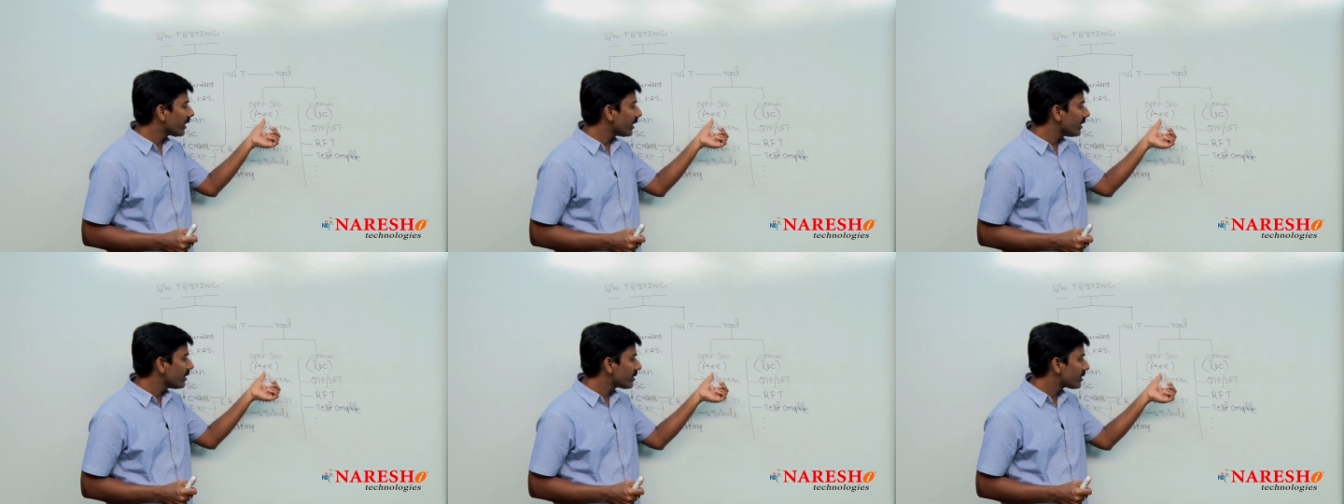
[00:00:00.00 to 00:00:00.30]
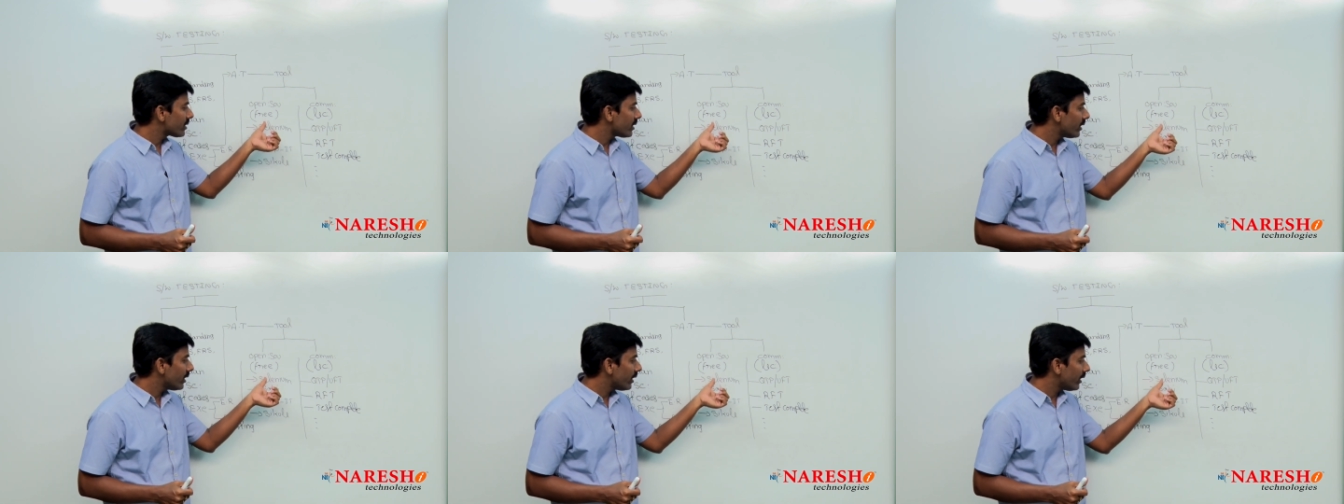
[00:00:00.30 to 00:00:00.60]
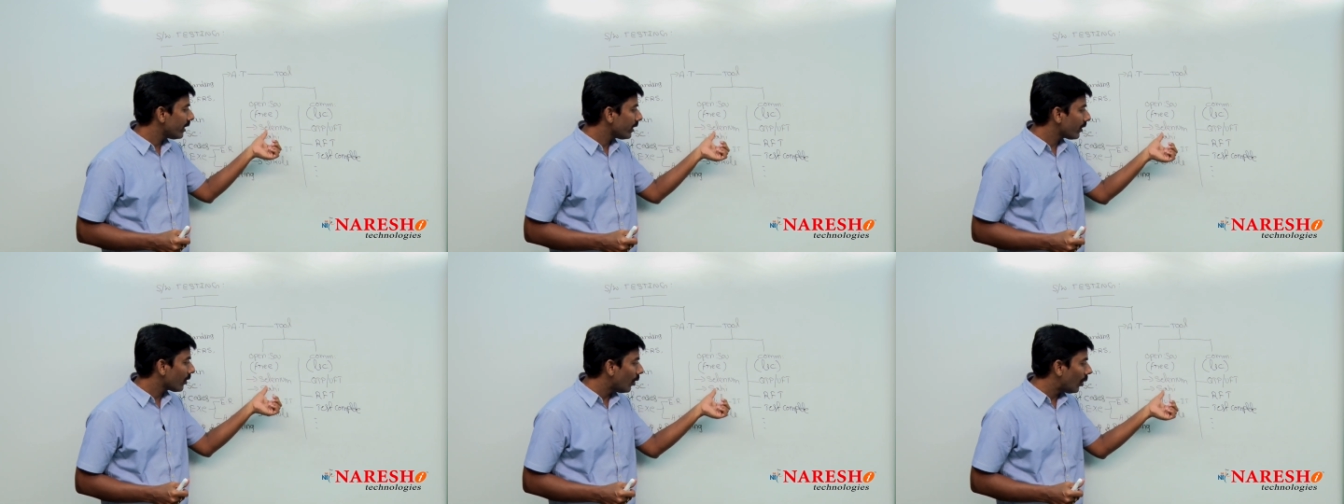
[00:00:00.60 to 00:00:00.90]

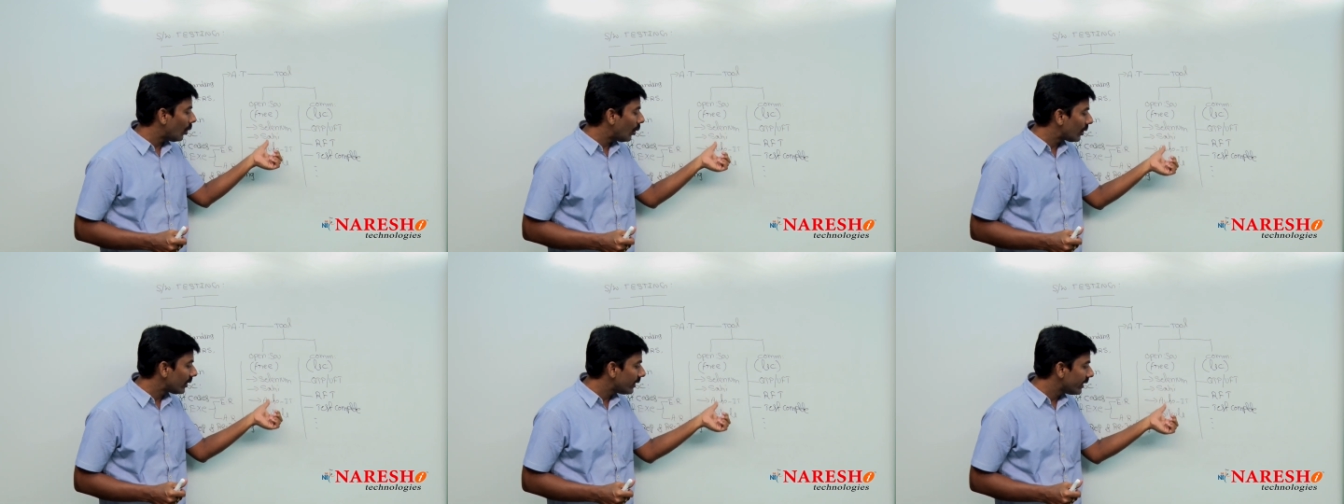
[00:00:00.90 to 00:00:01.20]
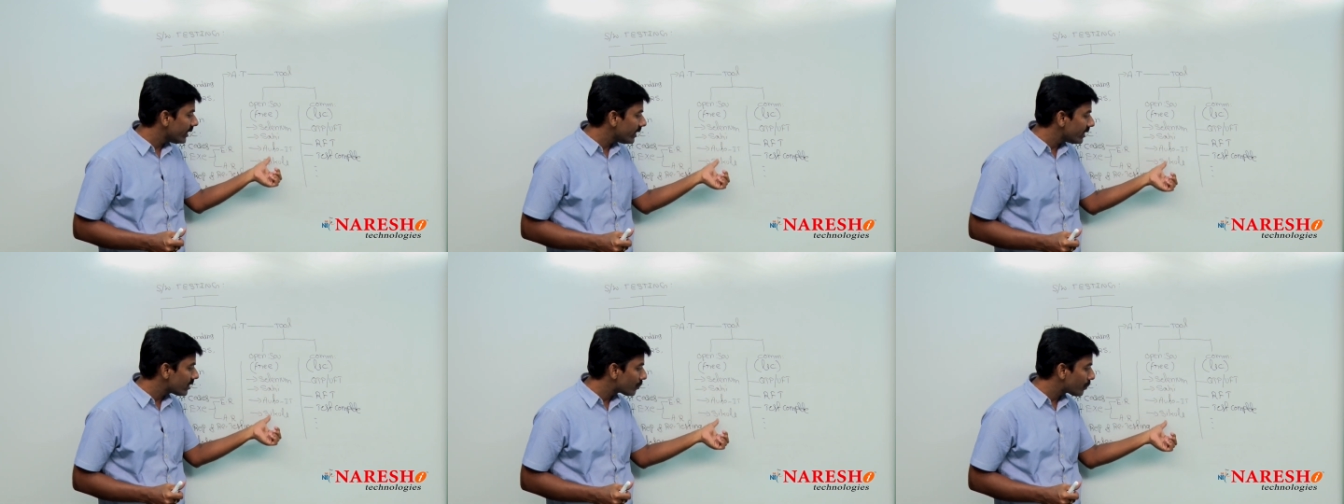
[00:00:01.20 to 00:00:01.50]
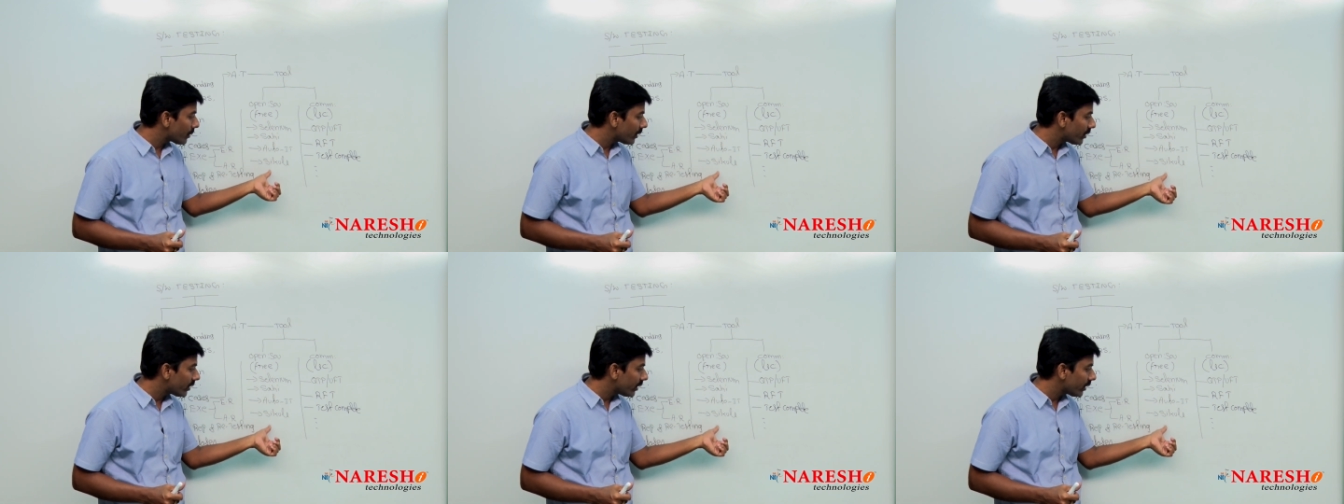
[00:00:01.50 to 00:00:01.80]
considering all these
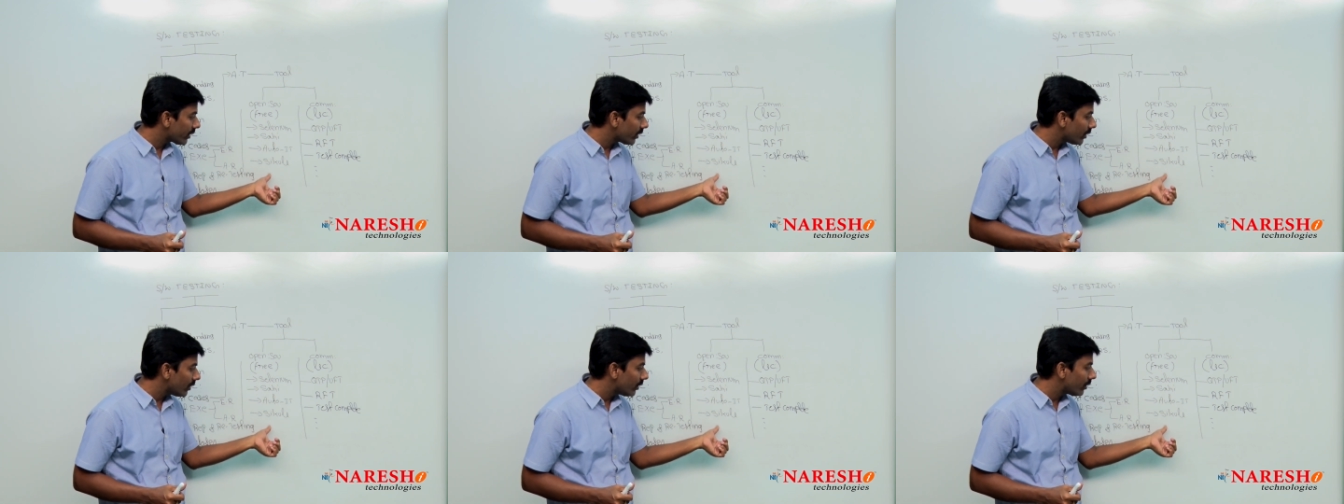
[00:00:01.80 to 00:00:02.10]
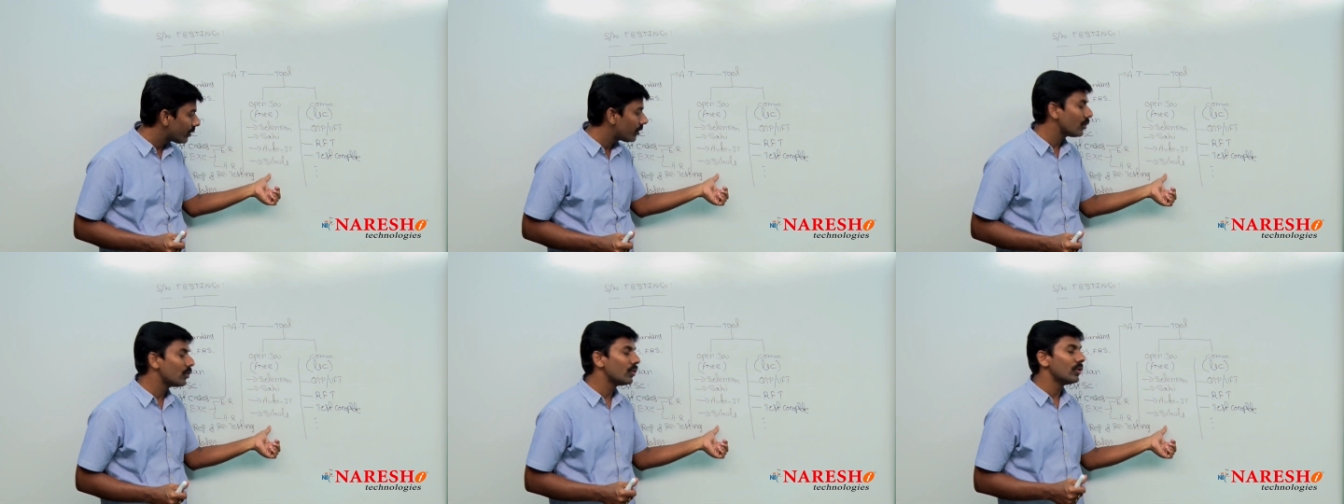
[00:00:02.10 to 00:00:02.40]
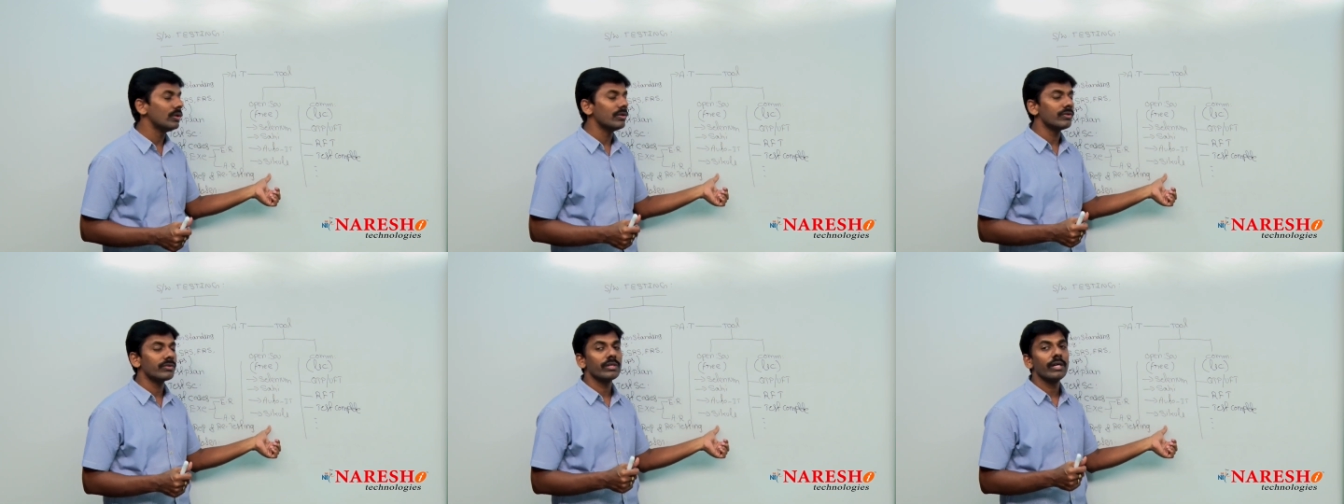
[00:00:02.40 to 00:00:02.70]
particular
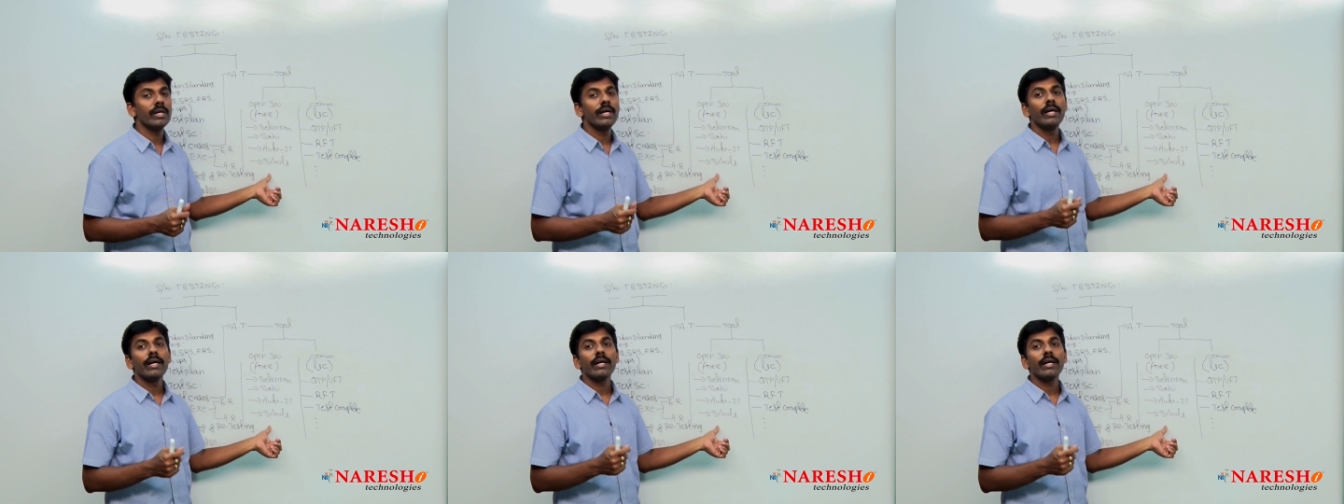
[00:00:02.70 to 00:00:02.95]
tools,